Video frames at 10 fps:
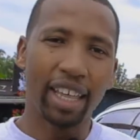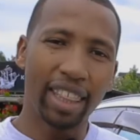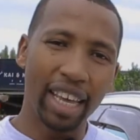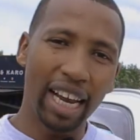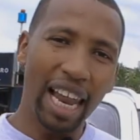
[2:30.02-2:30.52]

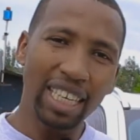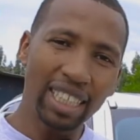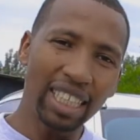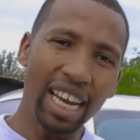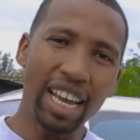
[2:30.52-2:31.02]
The
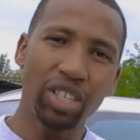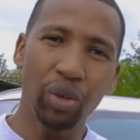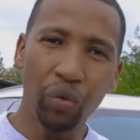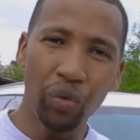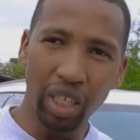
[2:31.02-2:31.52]
luxury
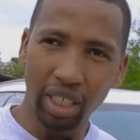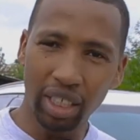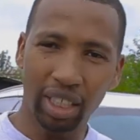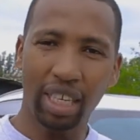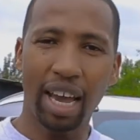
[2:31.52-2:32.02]

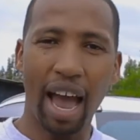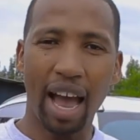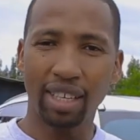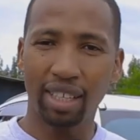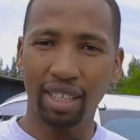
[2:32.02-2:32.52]
SUVs,
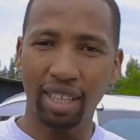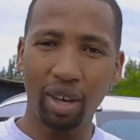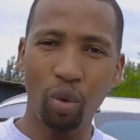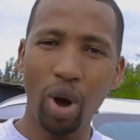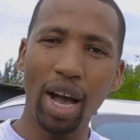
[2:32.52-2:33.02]
as
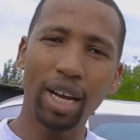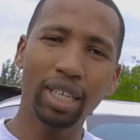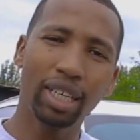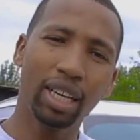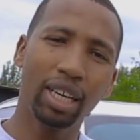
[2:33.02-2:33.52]
the
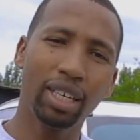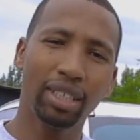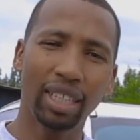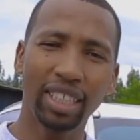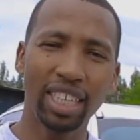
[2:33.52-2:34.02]
word
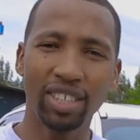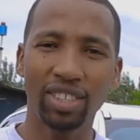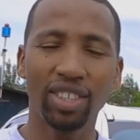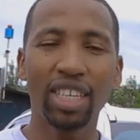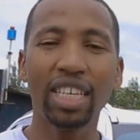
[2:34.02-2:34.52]

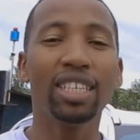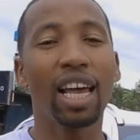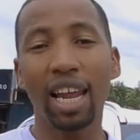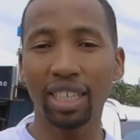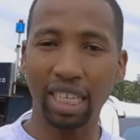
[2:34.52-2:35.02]
suggests, is a
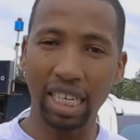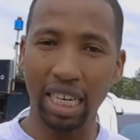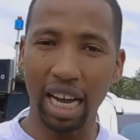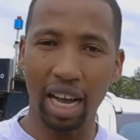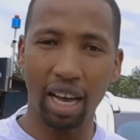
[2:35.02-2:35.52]
luxury
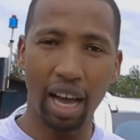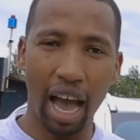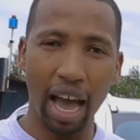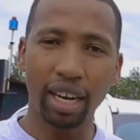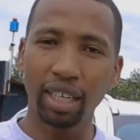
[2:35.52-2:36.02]
car,
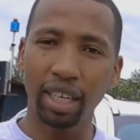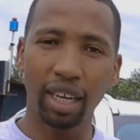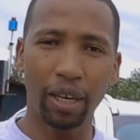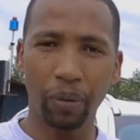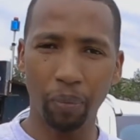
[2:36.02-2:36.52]
and
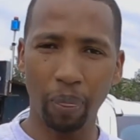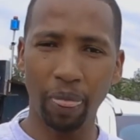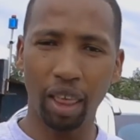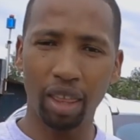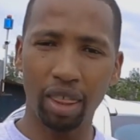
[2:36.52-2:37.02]

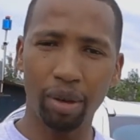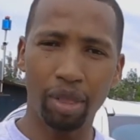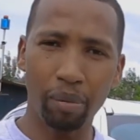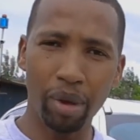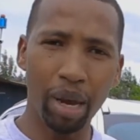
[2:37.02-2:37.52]

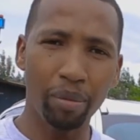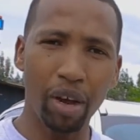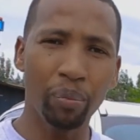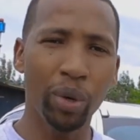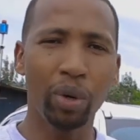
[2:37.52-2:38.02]
the
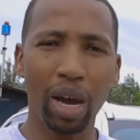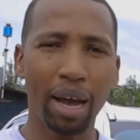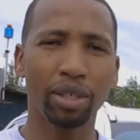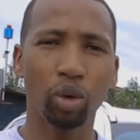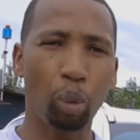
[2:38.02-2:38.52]
BMW
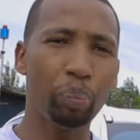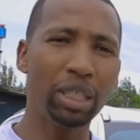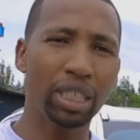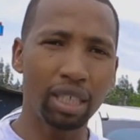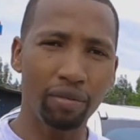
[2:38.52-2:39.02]
has
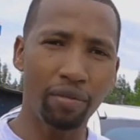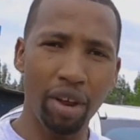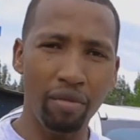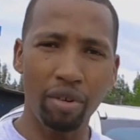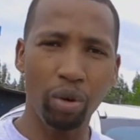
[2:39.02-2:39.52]
competed
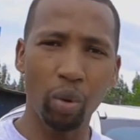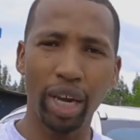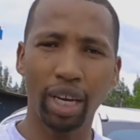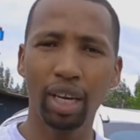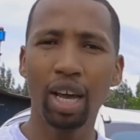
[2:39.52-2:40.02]
very, very
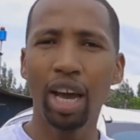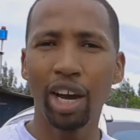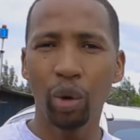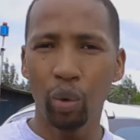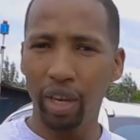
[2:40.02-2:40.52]
well
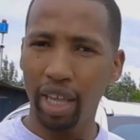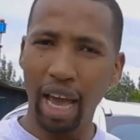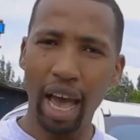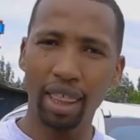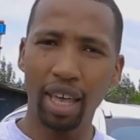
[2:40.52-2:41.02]
with the
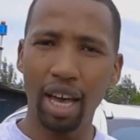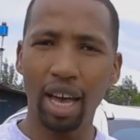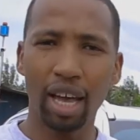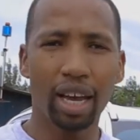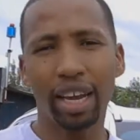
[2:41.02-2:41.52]

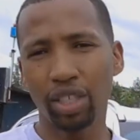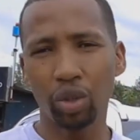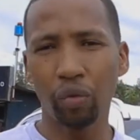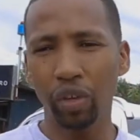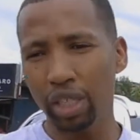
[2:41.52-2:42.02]
other
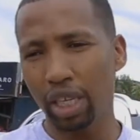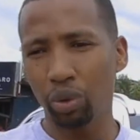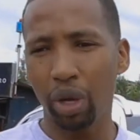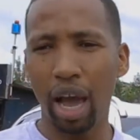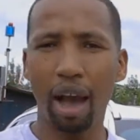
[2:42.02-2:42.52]
SUVs that
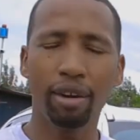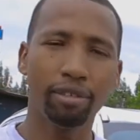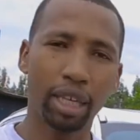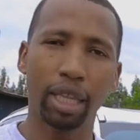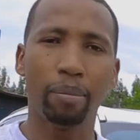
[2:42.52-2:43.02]
we have
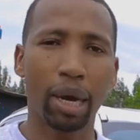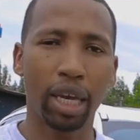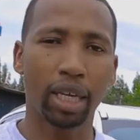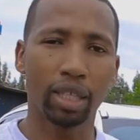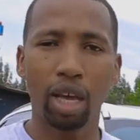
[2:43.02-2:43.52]
in the
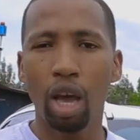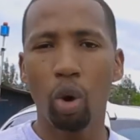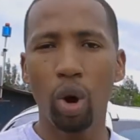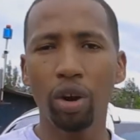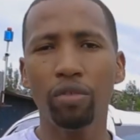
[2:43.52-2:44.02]
market.
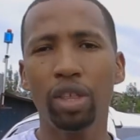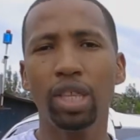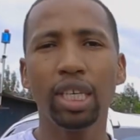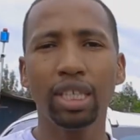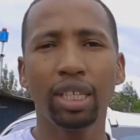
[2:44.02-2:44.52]
One of the
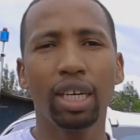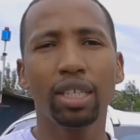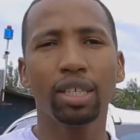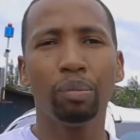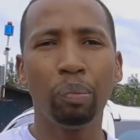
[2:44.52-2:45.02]
things that
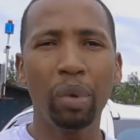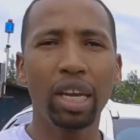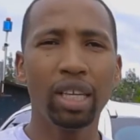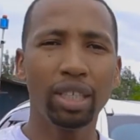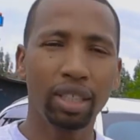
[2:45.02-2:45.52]
has
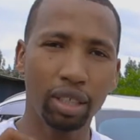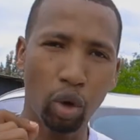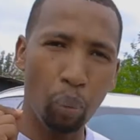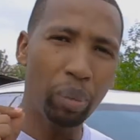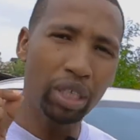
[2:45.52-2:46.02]
made it
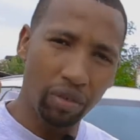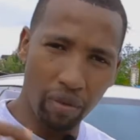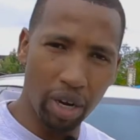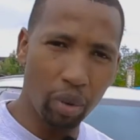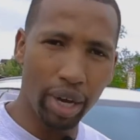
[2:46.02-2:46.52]
compete
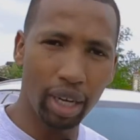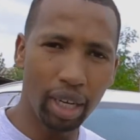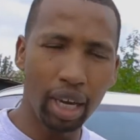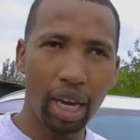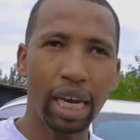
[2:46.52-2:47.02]
very well,
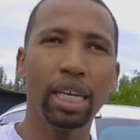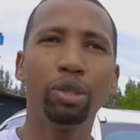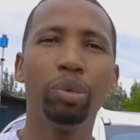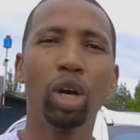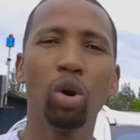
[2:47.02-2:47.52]
it
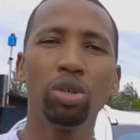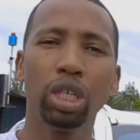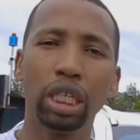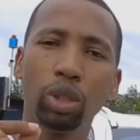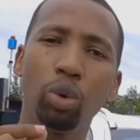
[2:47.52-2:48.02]
is because
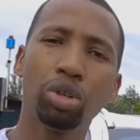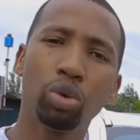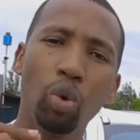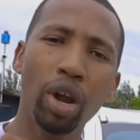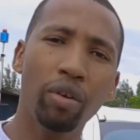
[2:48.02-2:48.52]
it was
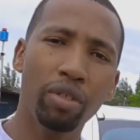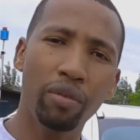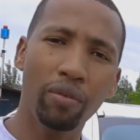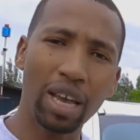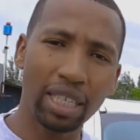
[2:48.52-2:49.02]
one of the
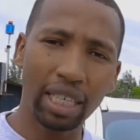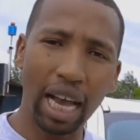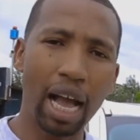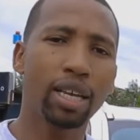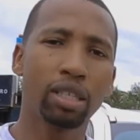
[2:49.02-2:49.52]
first
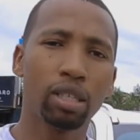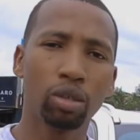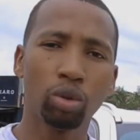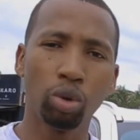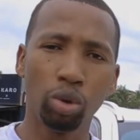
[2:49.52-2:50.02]
cars
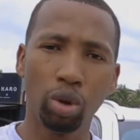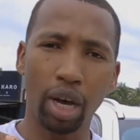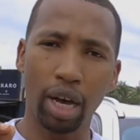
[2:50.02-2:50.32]
to